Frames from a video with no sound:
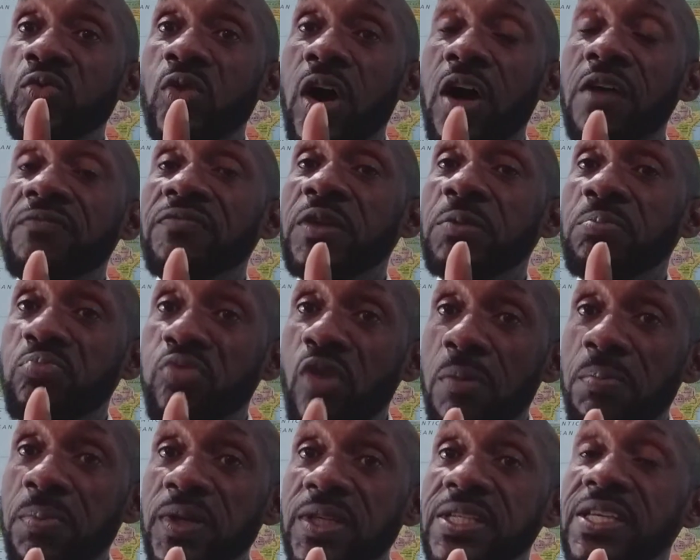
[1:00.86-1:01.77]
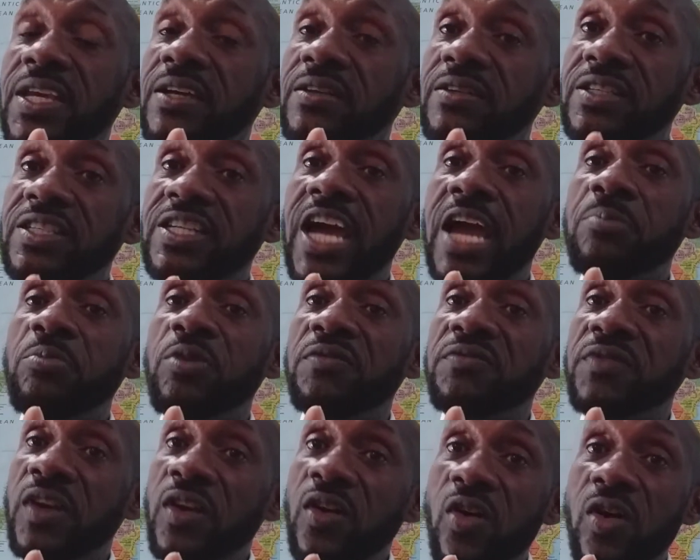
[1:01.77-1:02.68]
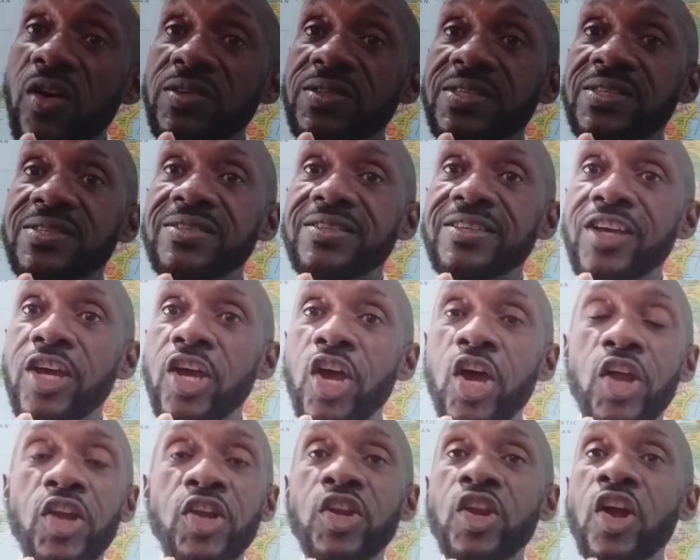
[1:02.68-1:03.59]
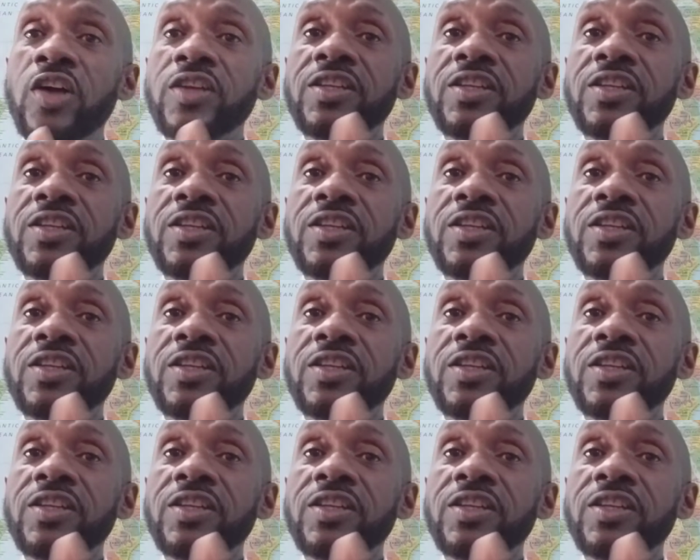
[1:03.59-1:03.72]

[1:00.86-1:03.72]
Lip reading: of the property at the time of the loss, not